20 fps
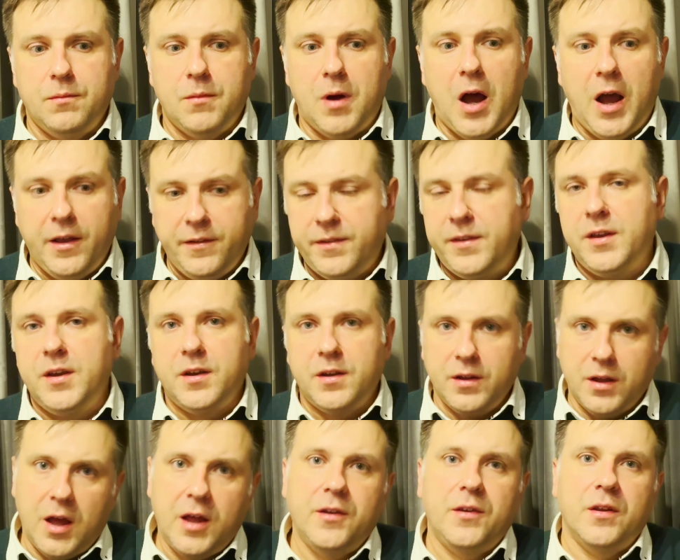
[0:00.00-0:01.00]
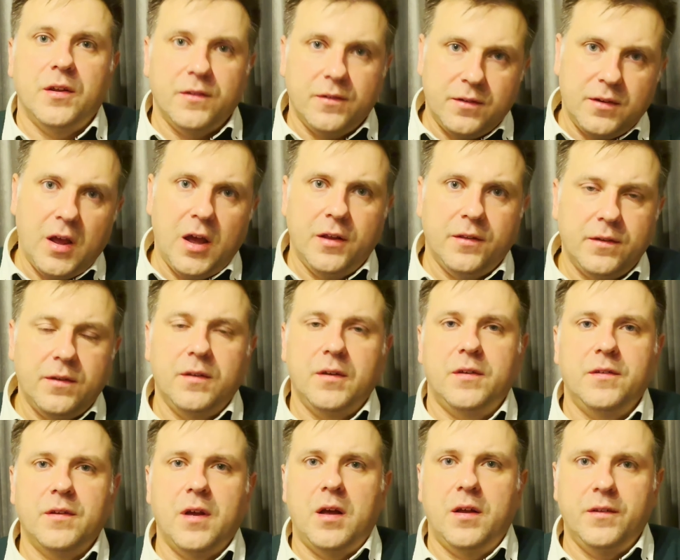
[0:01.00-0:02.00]
I think, and that
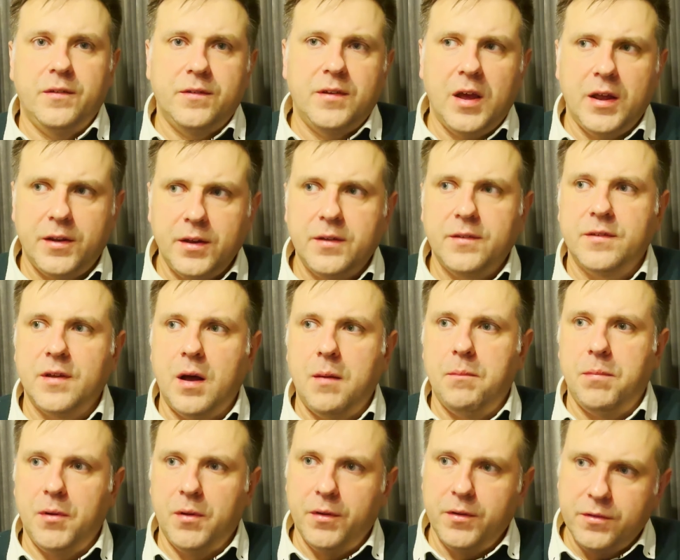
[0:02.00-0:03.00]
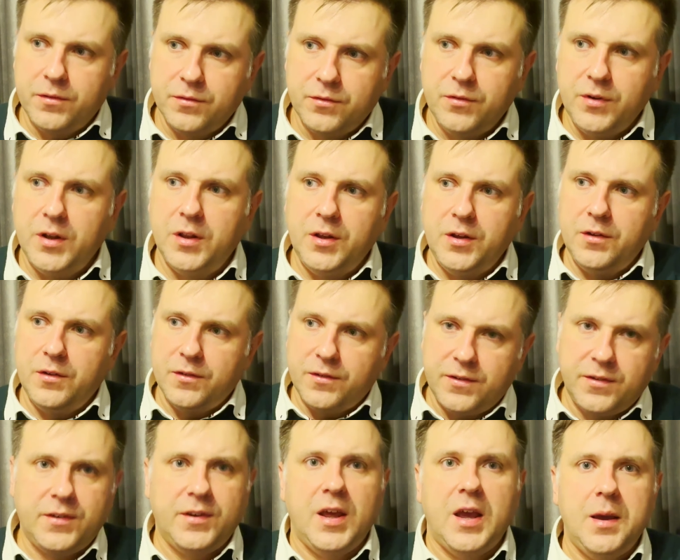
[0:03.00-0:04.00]
example is really
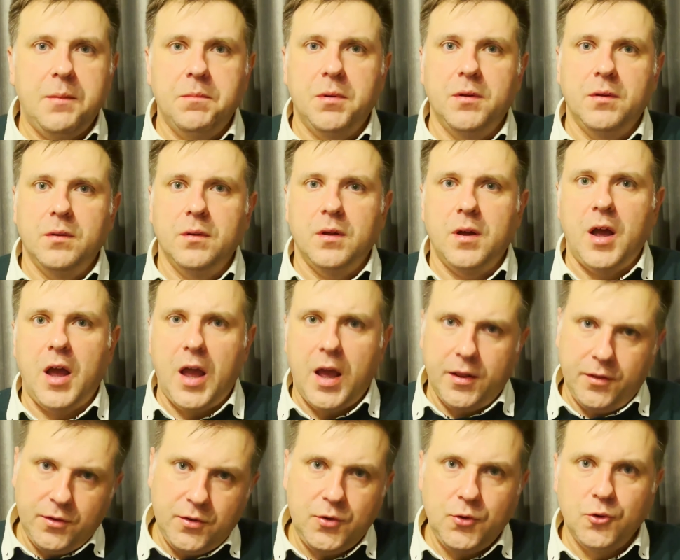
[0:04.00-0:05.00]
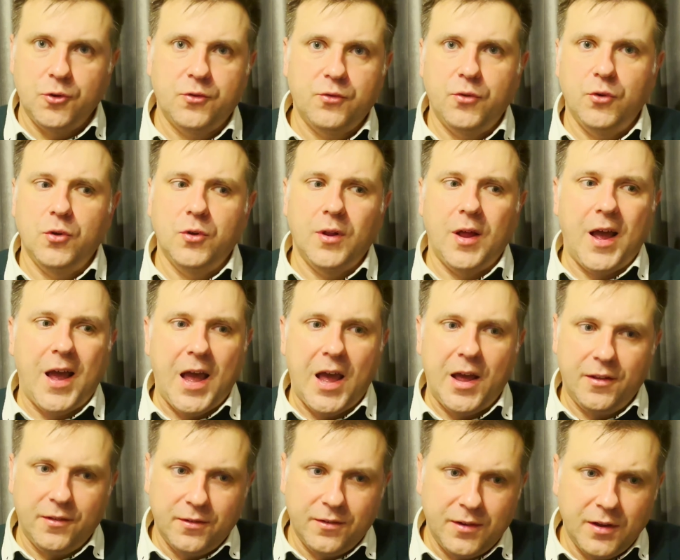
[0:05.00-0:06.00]
stable and useful,
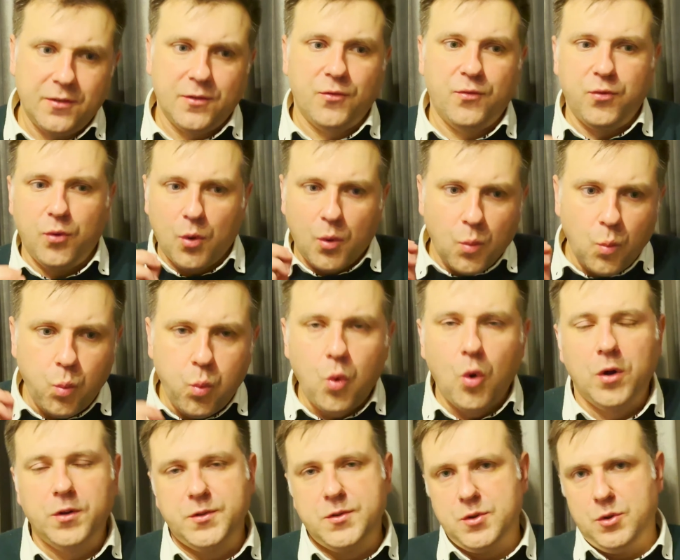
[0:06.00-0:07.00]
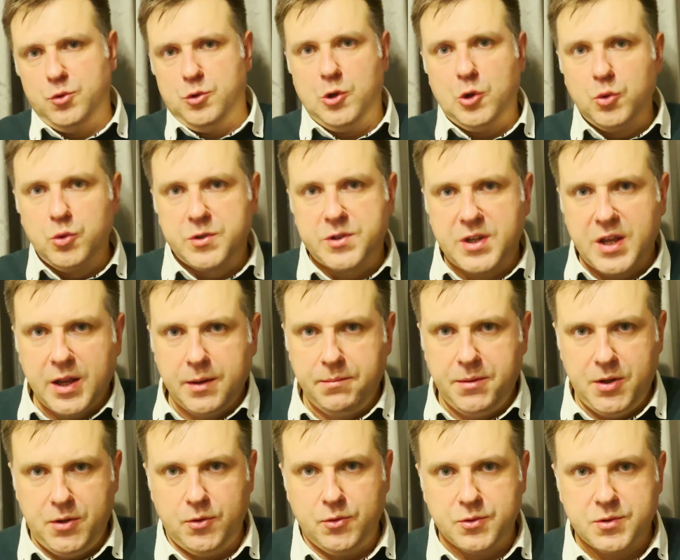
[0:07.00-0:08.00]
and that's for what those hooks can be
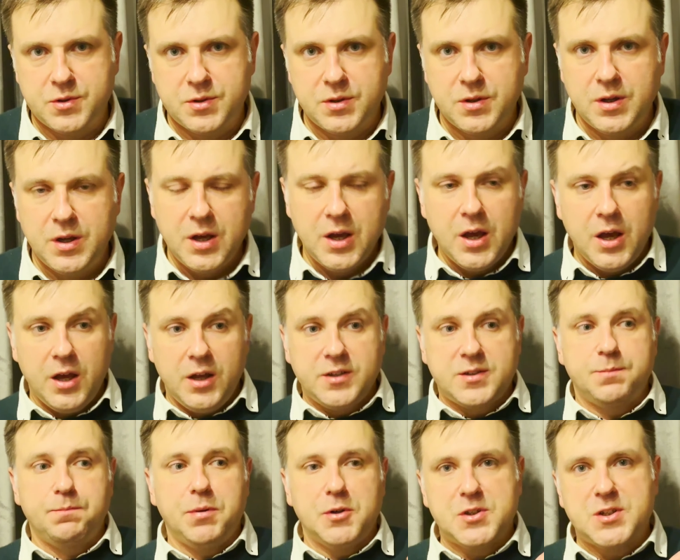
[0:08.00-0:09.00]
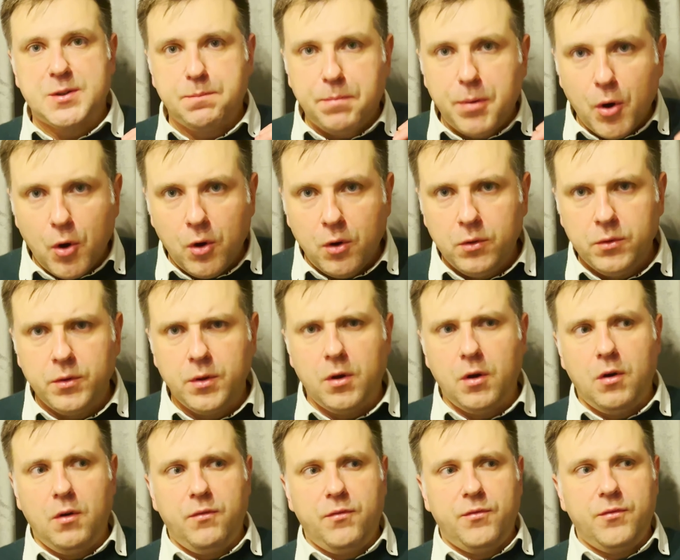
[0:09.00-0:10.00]
used. It's postpone
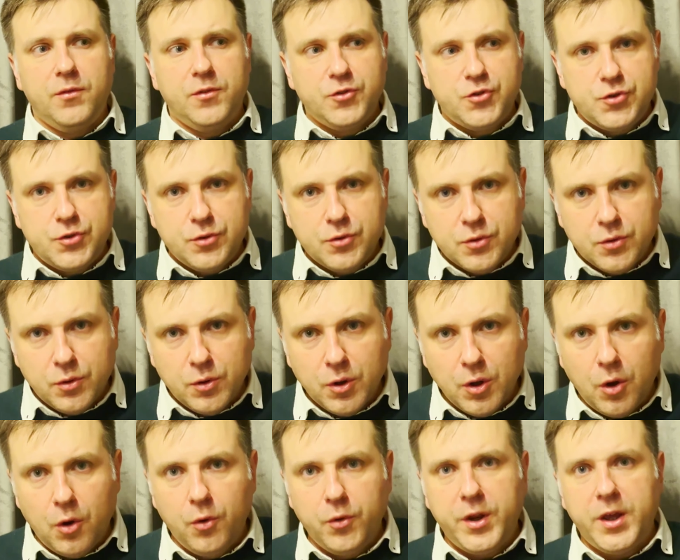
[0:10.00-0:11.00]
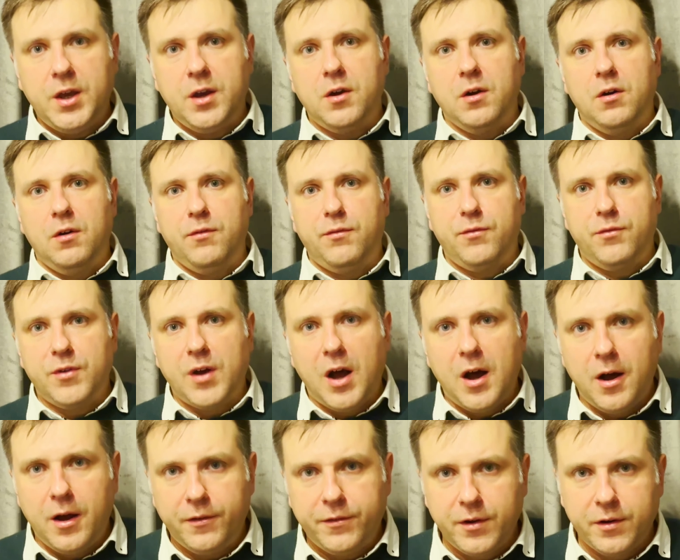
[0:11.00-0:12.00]
of loading of
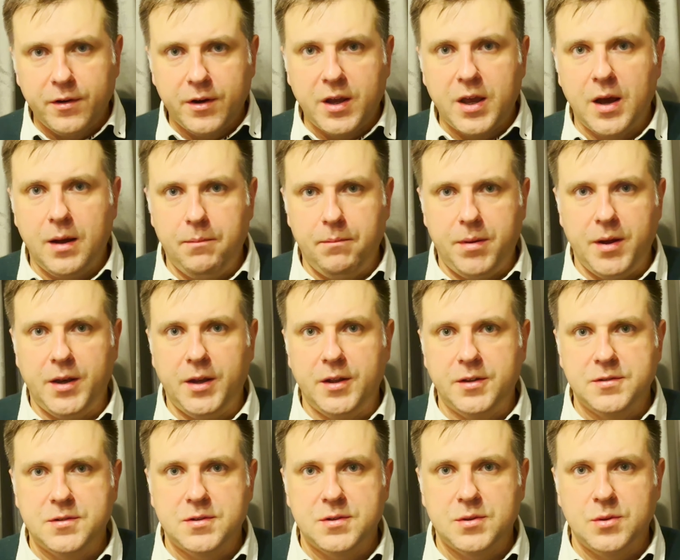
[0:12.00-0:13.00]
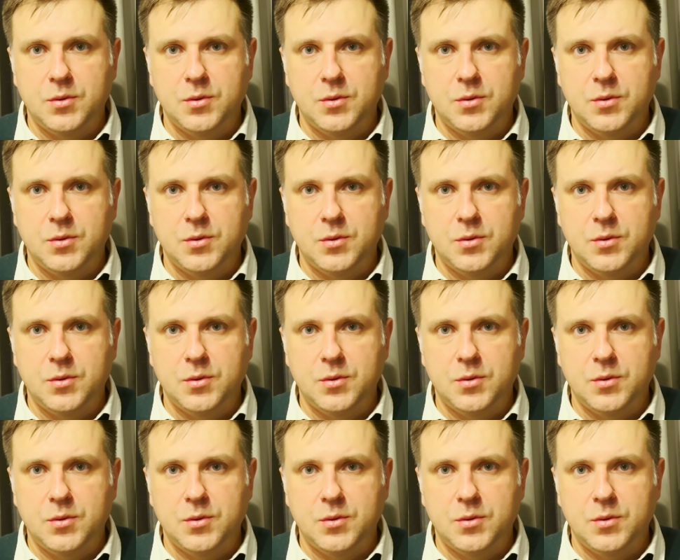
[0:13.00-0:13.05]
other components.